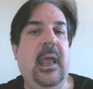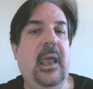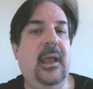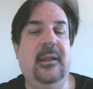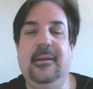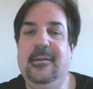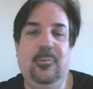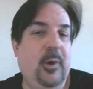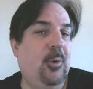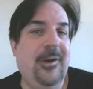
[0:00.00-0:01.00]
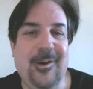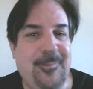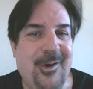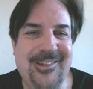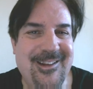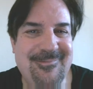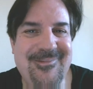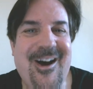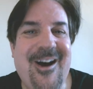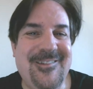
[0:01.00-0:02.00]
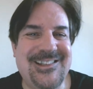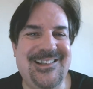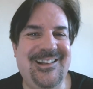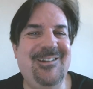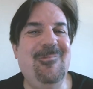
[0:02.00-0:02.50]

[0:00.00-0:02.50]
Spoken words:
And we don't hear about them, obviously.